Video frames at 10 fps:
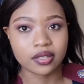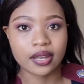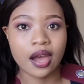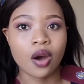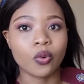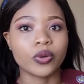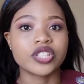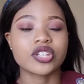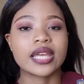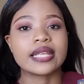now,
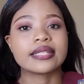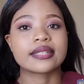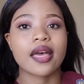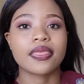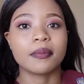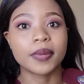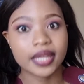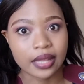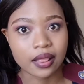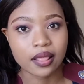which is the
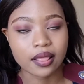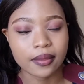pill.